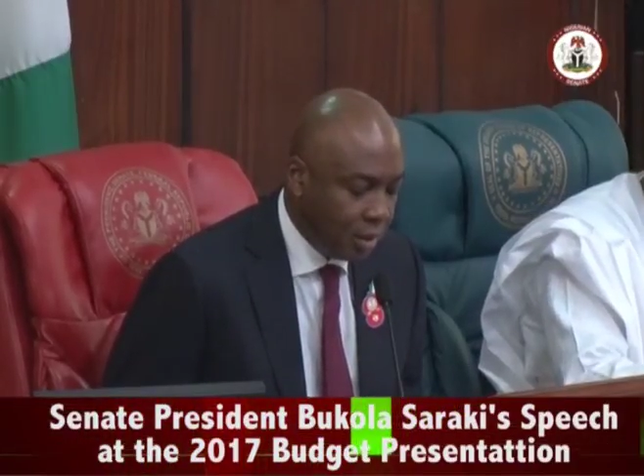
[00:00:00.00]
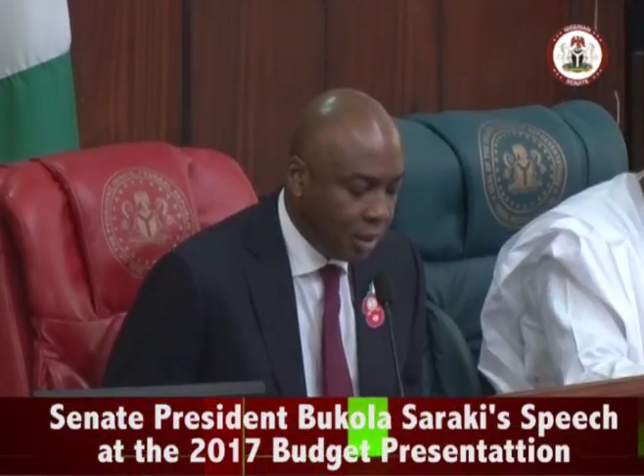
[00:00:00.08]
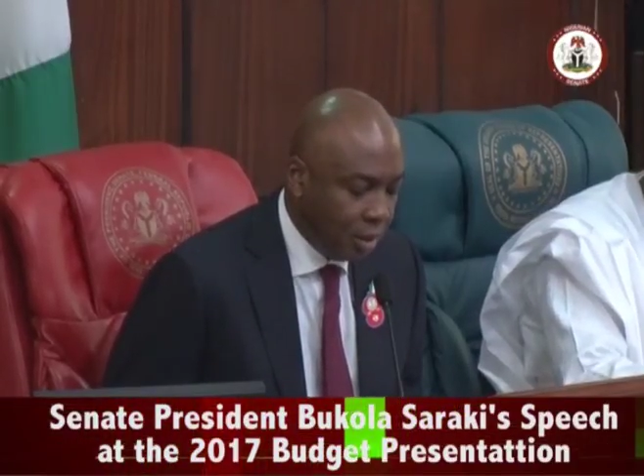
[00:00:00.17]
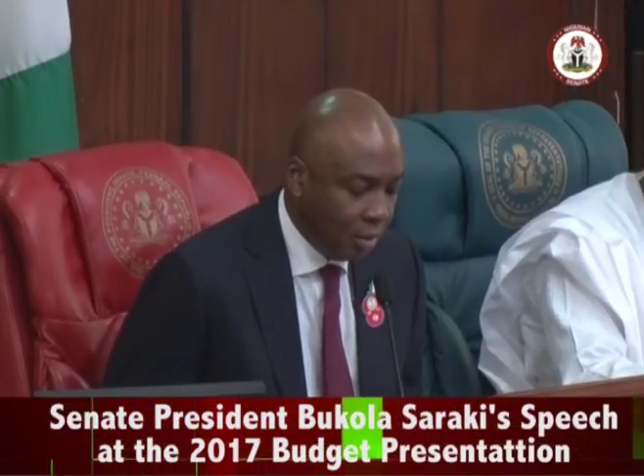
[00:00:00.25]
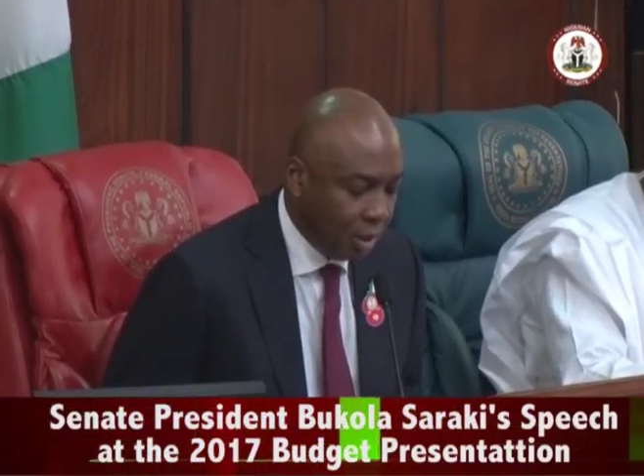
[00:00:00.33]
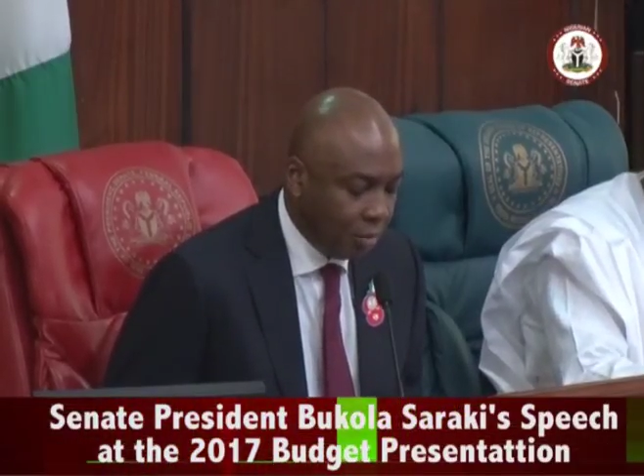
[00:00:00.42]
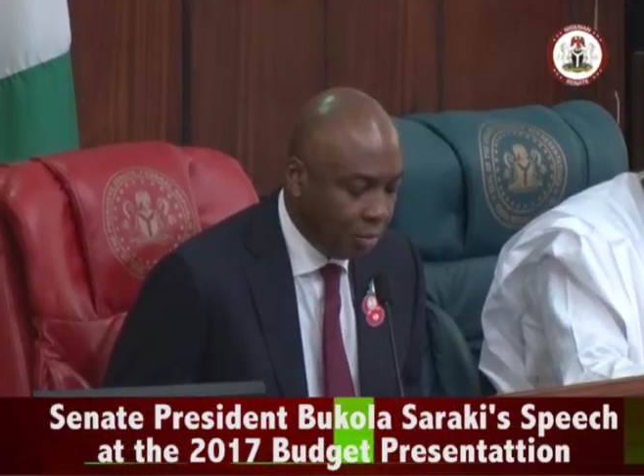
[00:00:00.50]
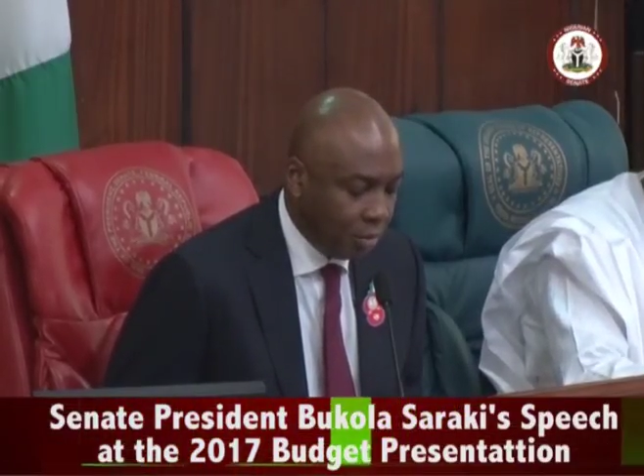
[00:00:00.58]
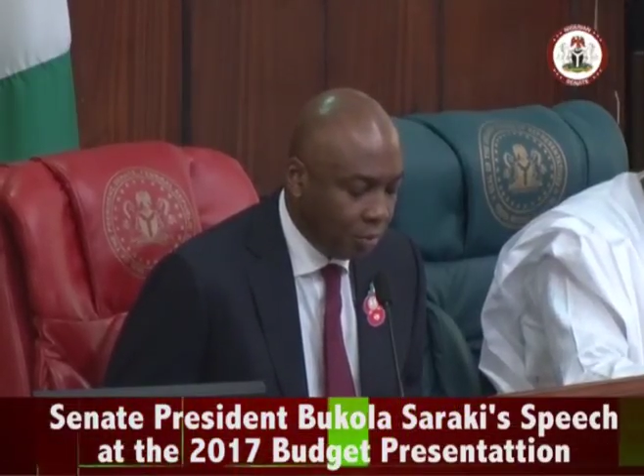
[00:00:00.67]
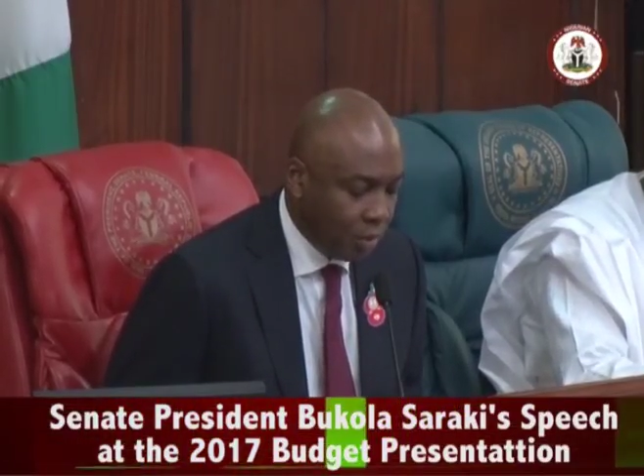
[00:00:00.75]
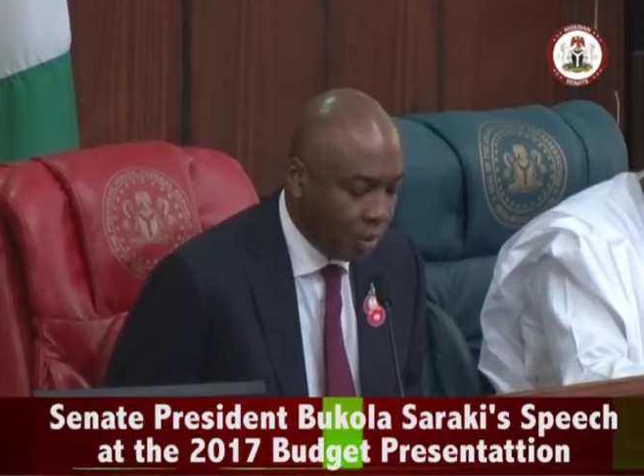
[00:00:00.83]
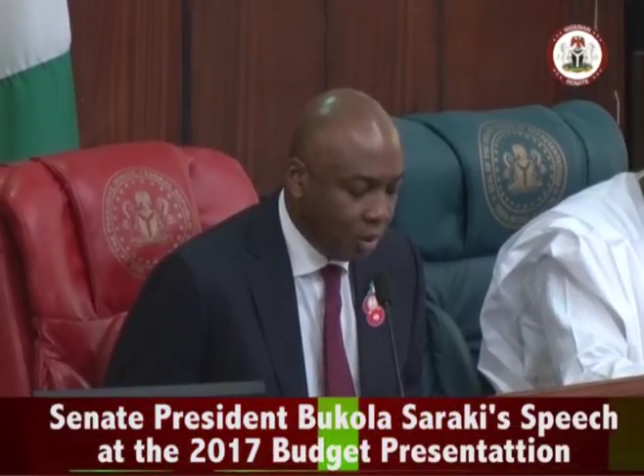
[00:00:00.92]
came
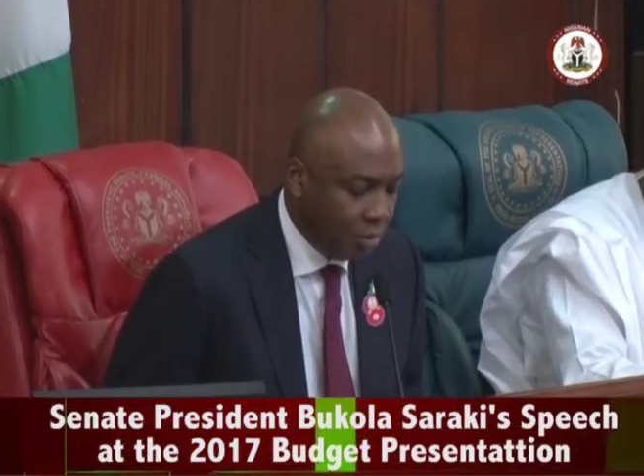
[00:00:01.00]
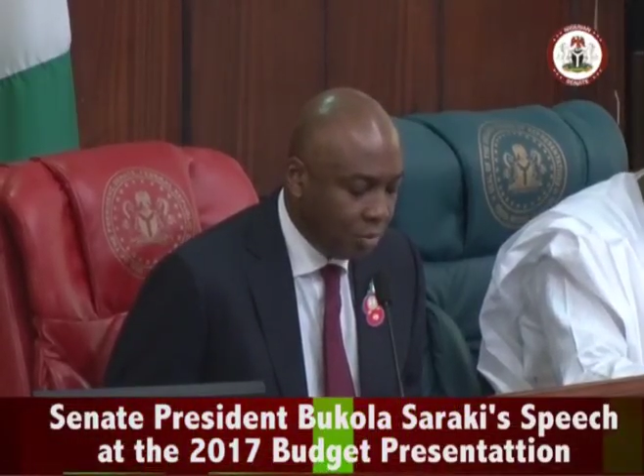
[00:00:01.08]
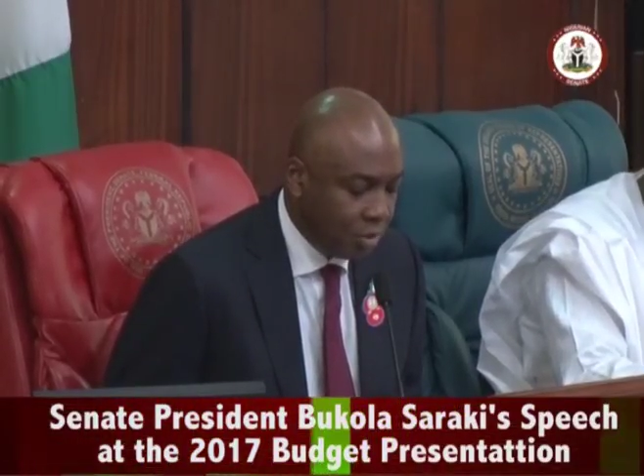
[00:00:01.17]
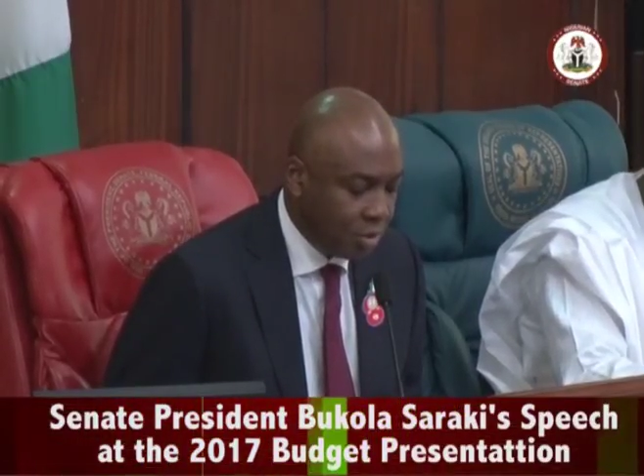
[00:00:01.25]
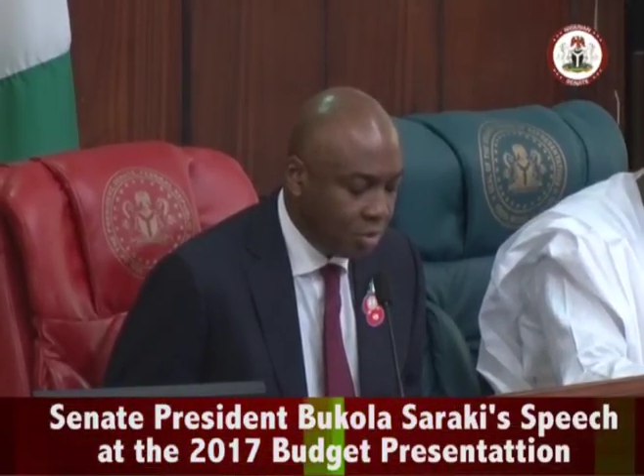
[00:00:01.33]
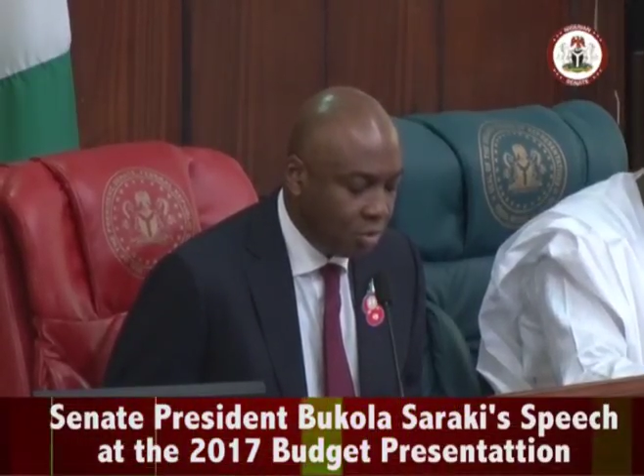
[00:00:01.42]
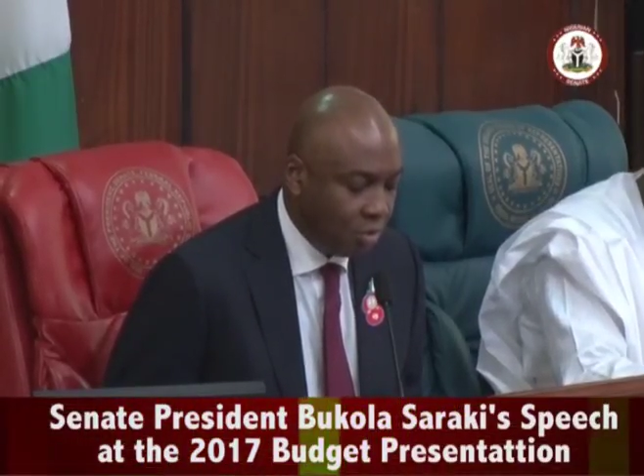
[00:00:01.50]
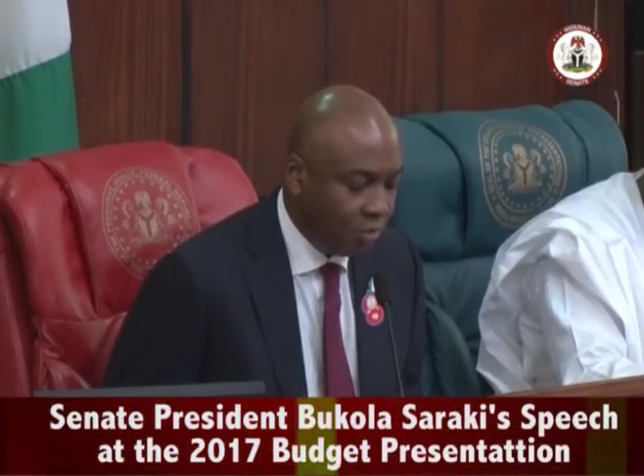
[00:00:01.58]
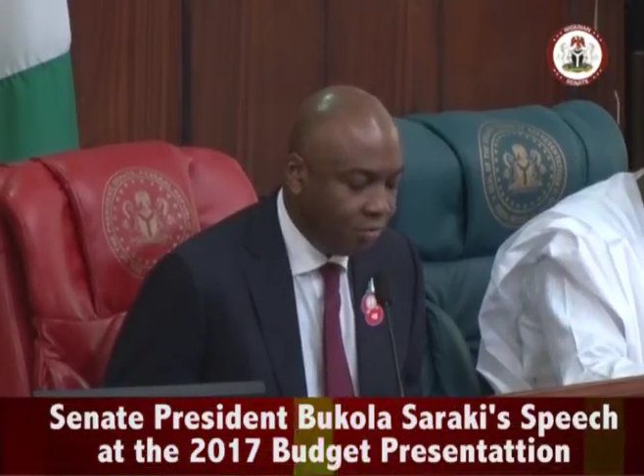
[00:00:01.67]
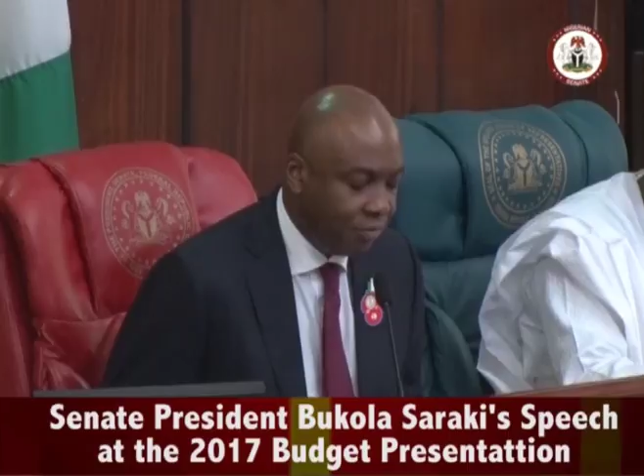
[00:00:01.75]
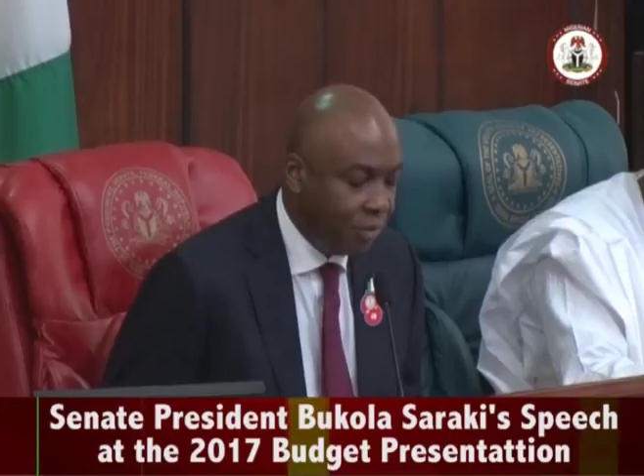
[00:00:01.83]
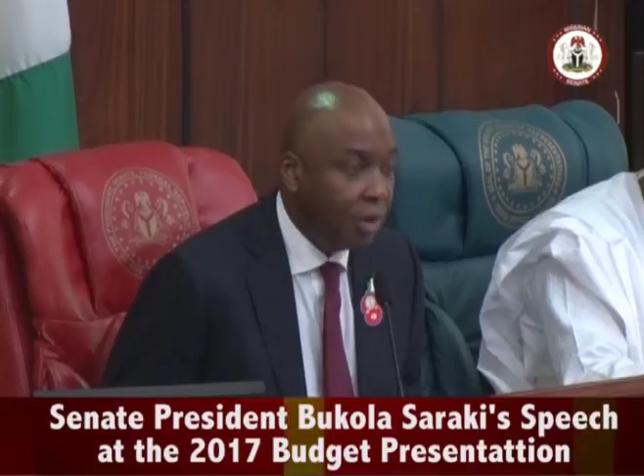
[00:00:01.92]
out with the numbers to
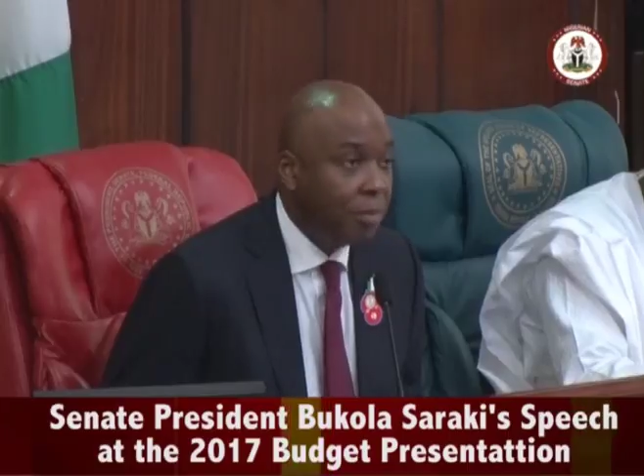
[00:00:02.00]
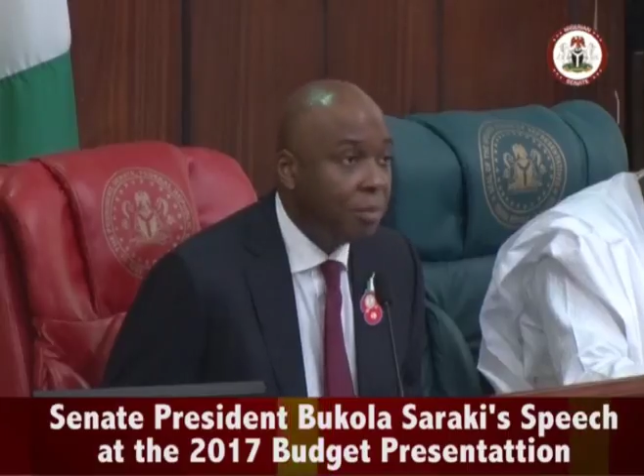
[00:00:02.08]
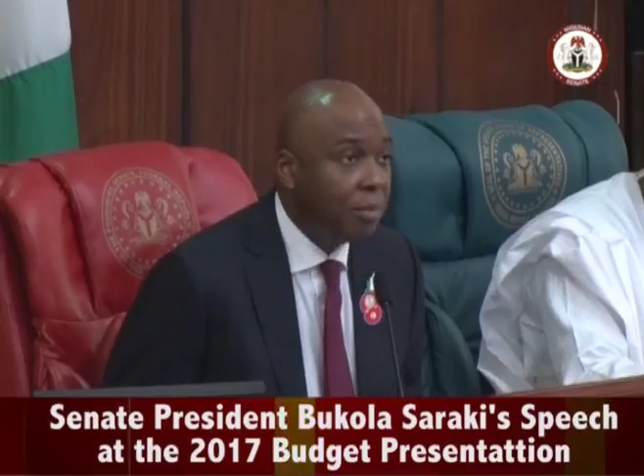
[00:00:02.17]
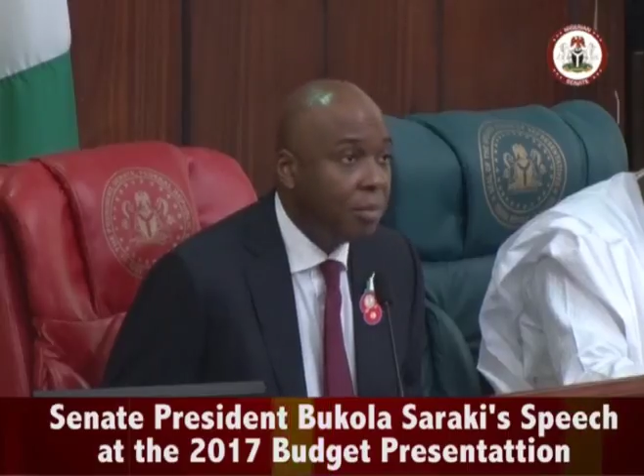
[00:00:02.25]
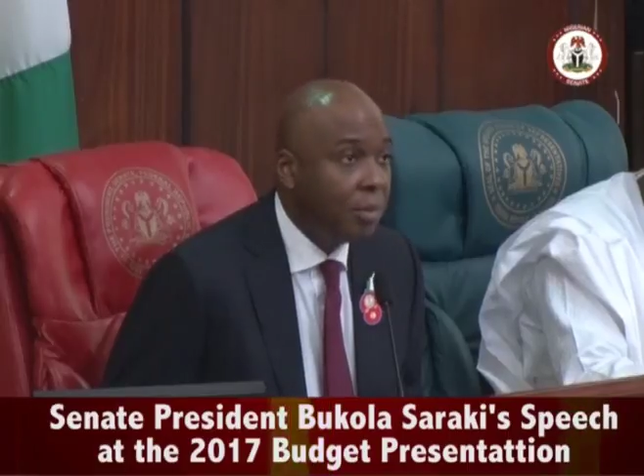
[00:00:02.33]
confirm